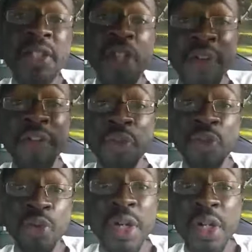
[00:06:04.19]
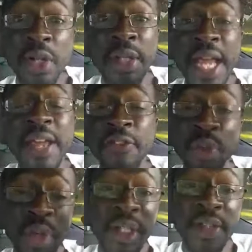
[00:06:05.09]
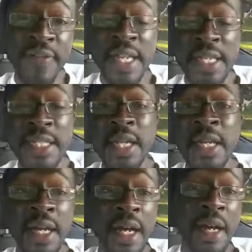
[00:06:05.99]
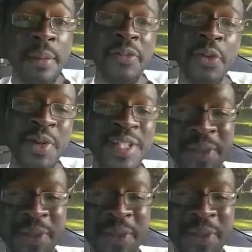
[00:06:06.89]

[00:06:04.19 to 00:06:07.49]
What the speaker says: is based off of real life, real events. Of